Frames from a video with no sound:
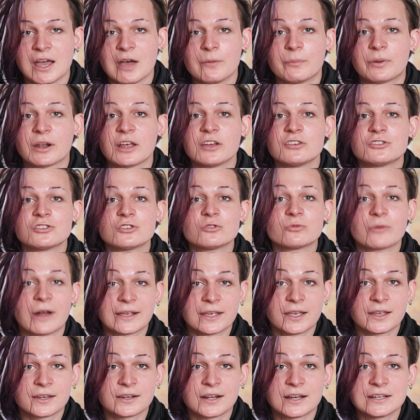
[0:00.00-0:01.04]
but I do
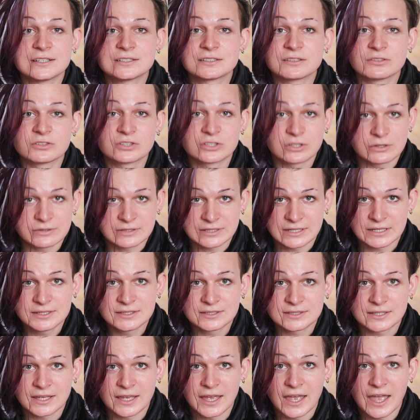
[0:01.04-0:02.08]
recognize their
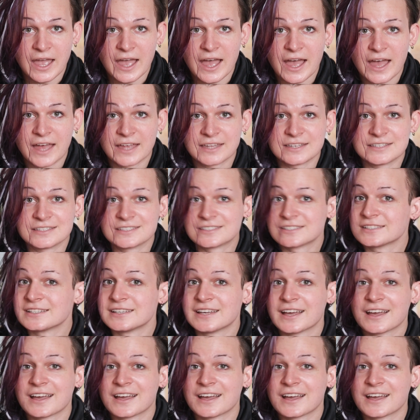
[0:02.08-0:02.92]
uses, and